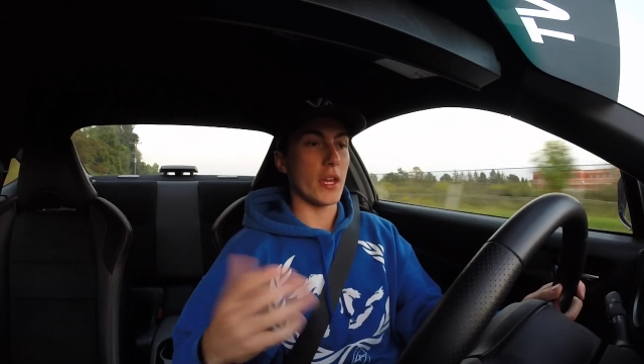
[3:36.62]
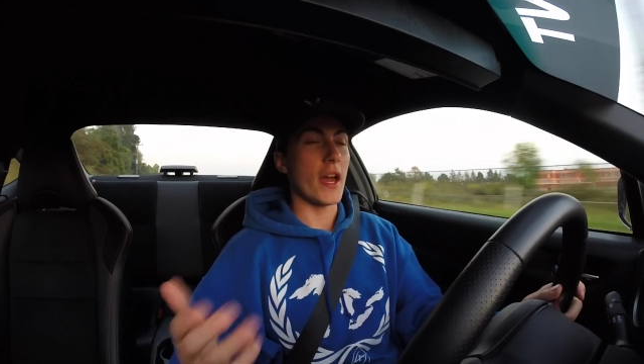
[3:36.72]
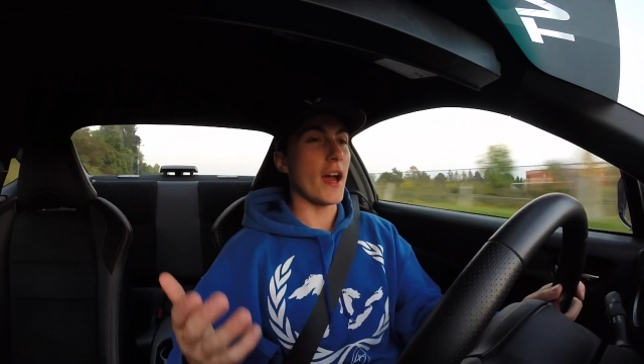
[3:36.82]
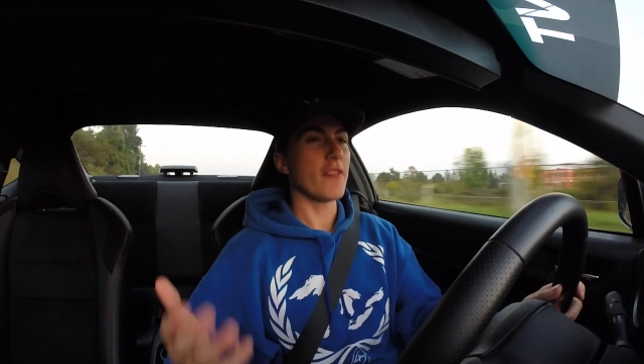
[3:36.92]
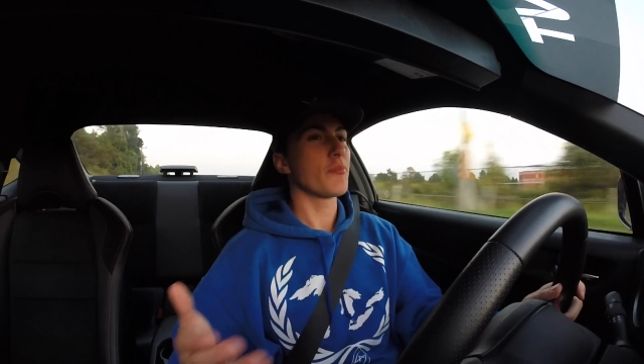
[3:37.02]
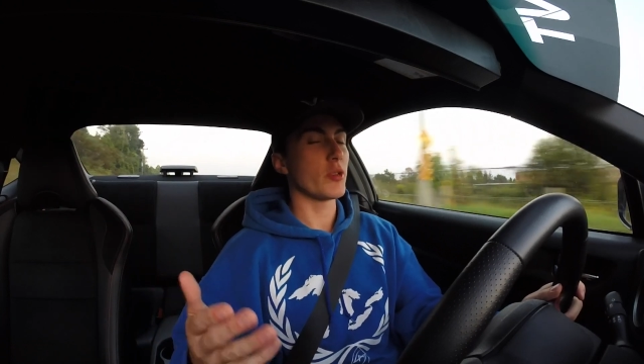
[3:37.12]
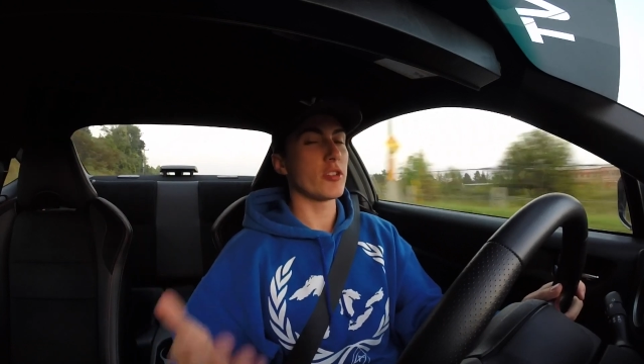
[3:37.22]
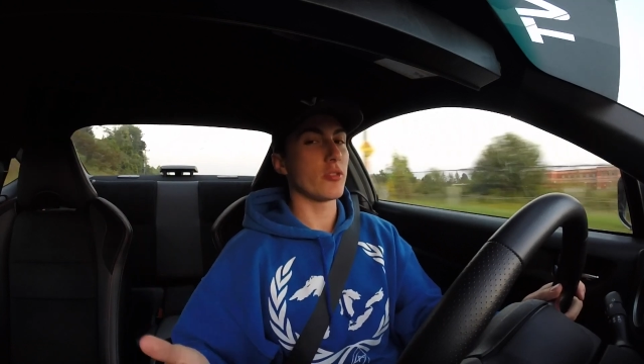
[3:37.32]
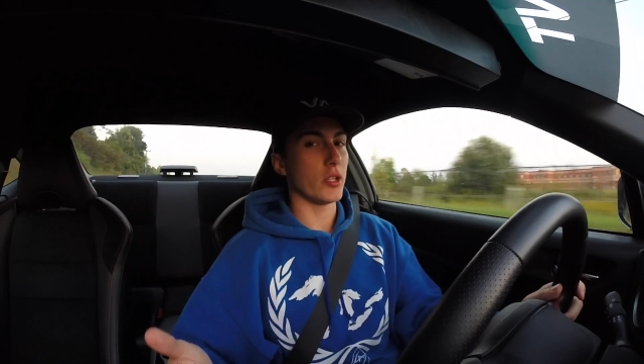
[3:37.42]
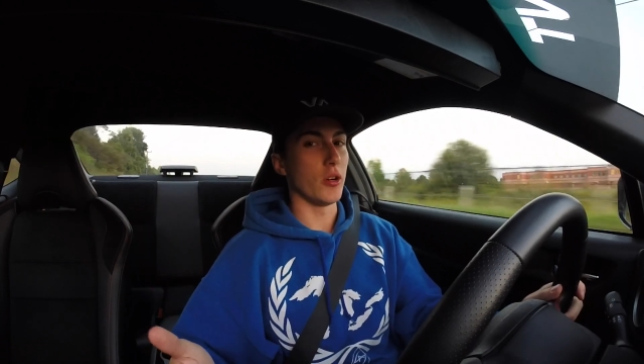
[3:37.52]
they have
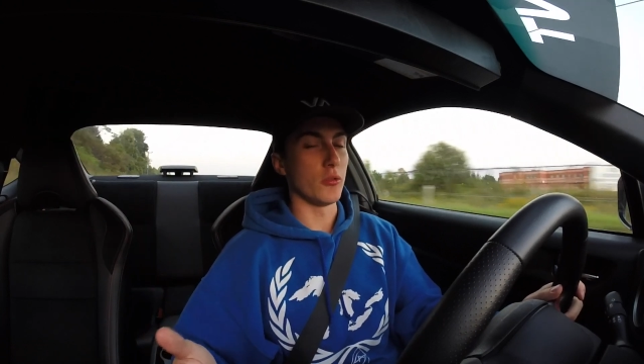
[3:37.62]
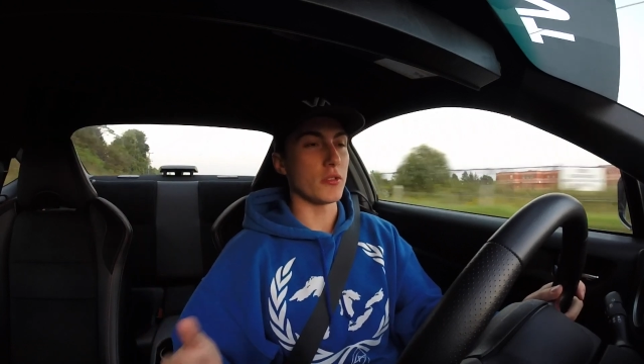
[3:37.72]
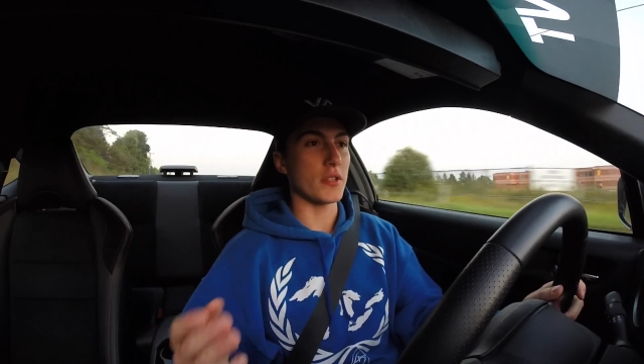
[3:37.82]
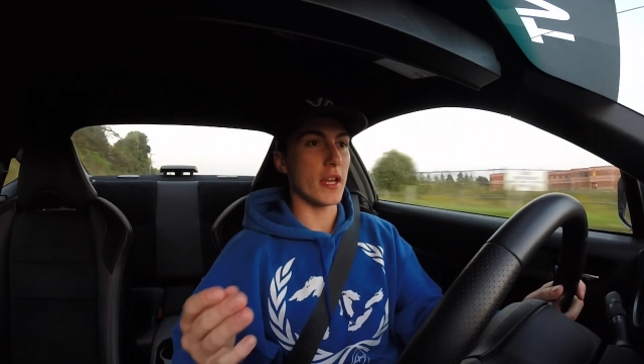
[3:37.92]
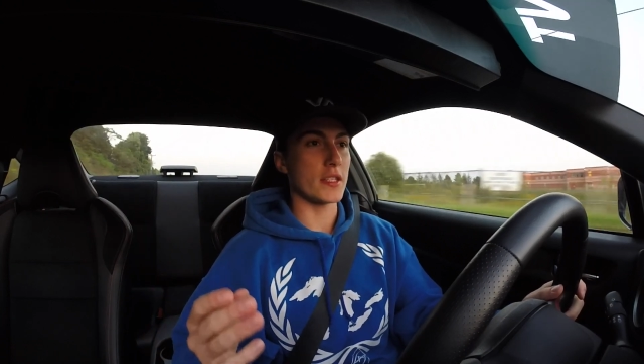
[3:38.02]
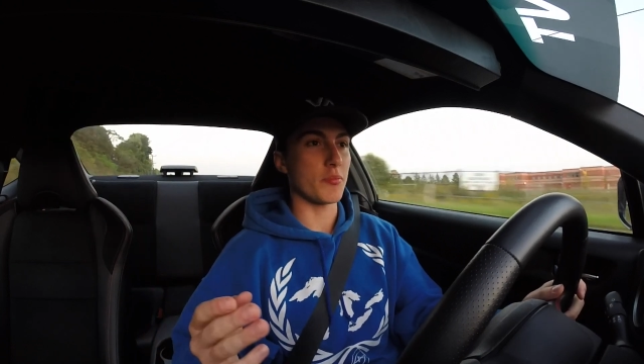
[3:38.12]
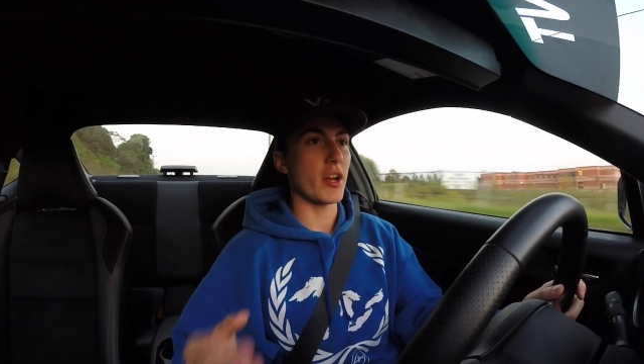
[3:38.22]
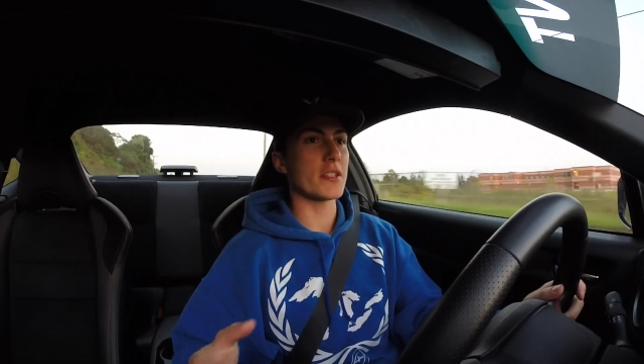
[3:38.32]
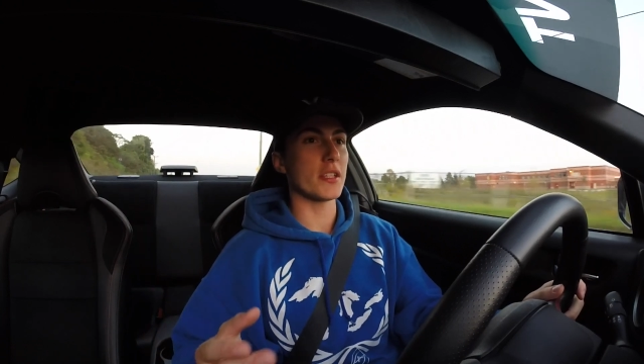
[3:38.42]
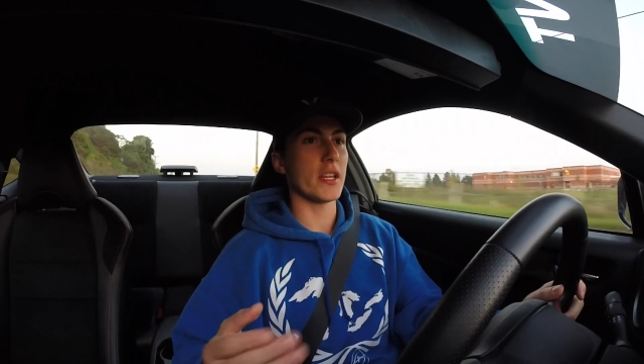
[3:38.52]
pre-drilled holes. And
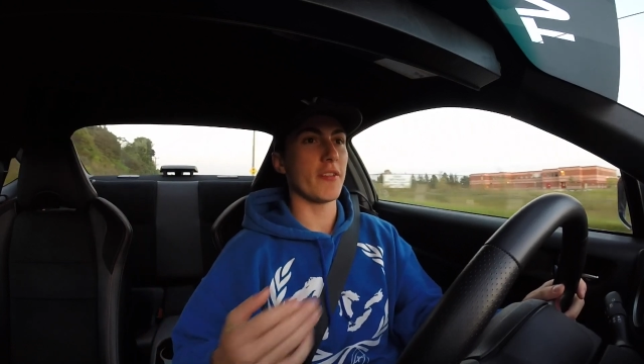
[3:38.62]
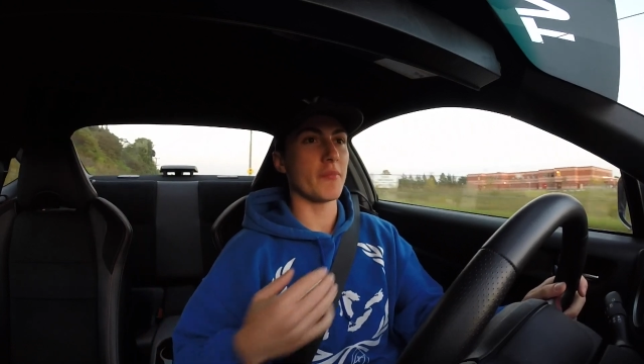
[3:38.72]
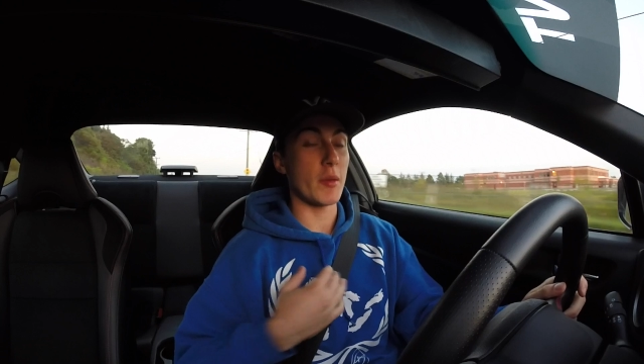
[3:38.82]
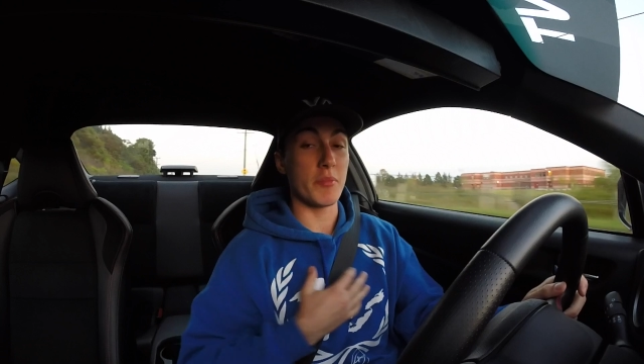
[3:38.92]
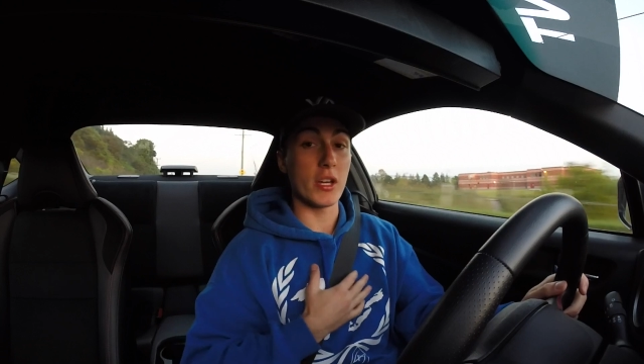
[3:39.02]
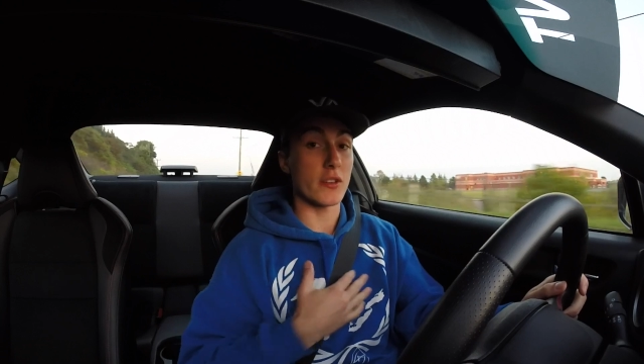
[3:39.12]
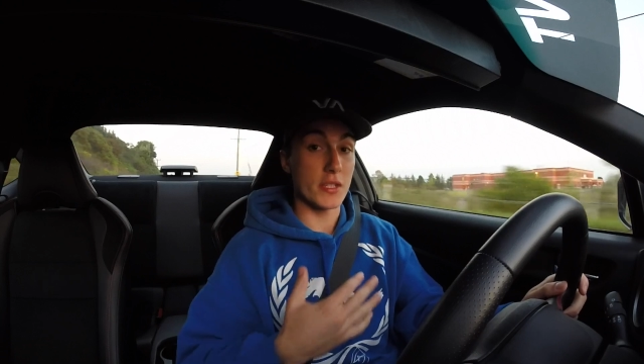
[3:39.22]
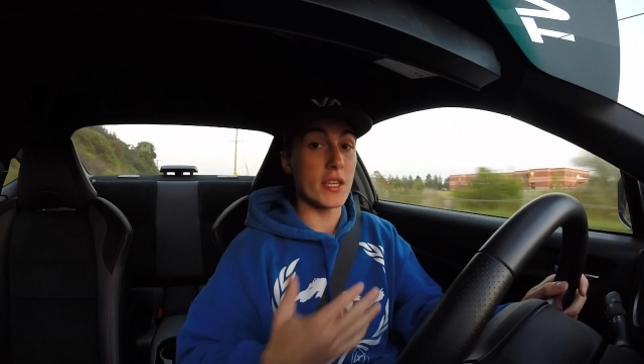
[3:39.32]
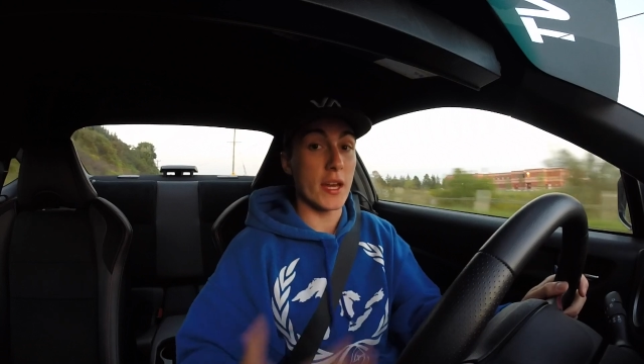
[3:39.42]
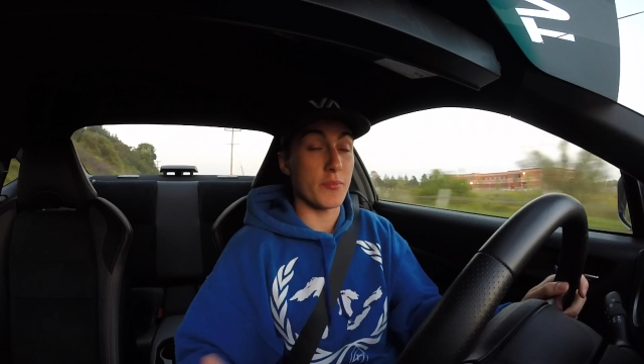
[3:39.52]
surprisingly enough, my
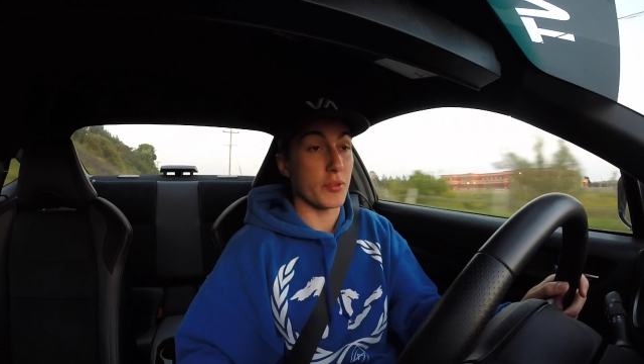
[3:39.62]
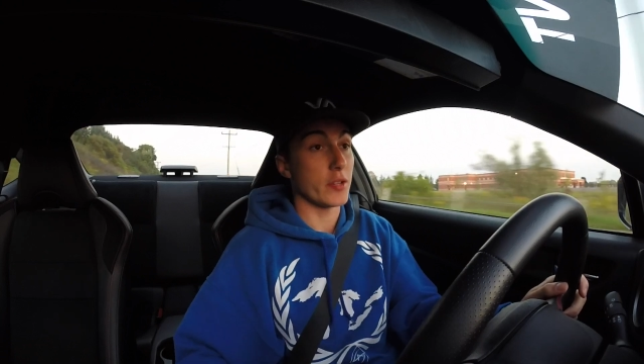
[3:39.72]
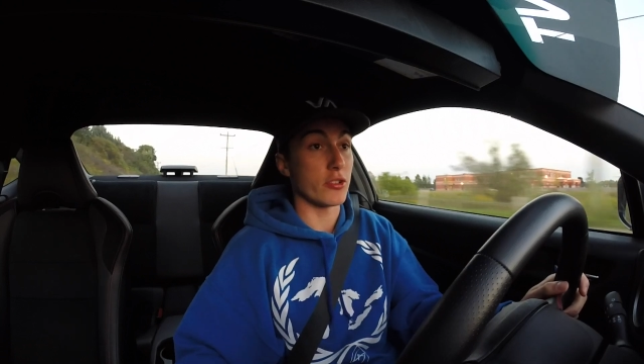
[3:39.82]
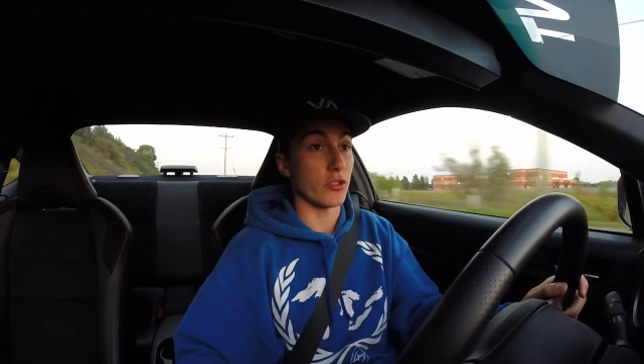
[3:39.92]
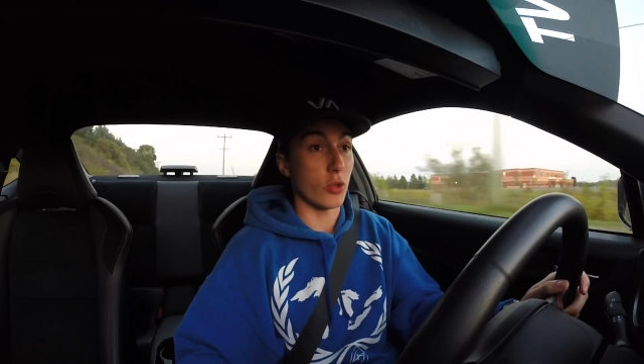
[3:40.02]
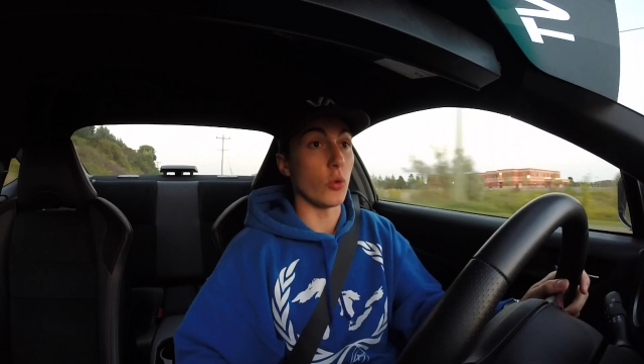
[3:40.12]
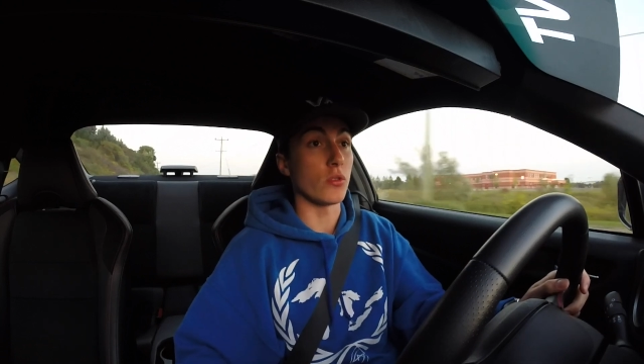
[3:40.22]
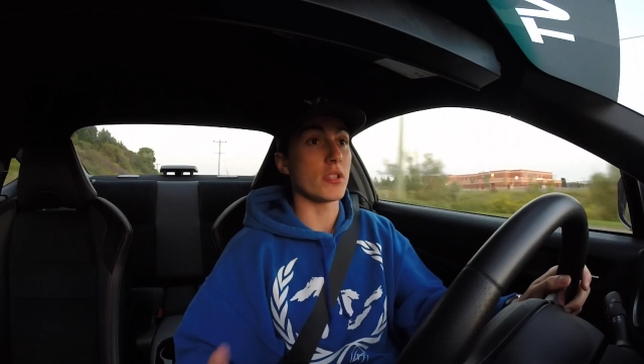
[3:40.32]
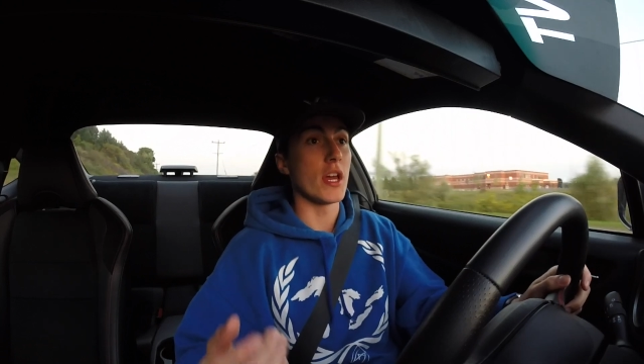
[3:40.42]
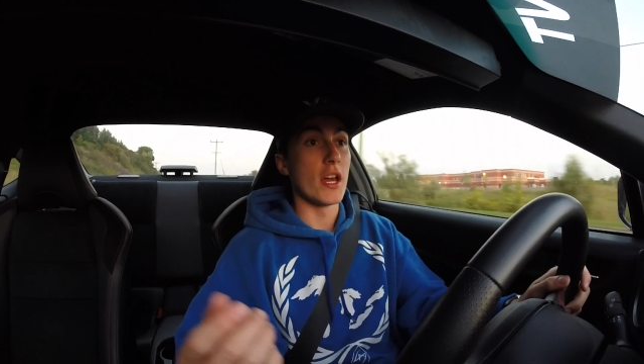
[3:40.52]
BRZ had pre-drilled
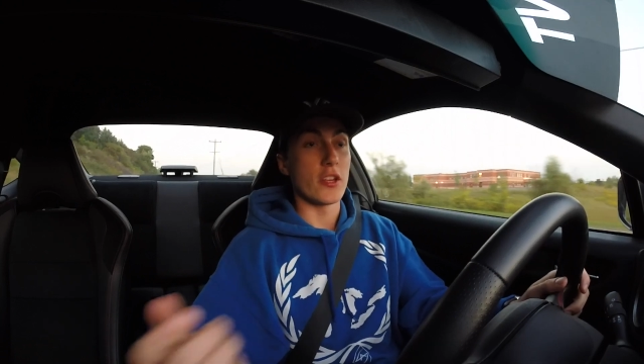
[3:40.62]
holes.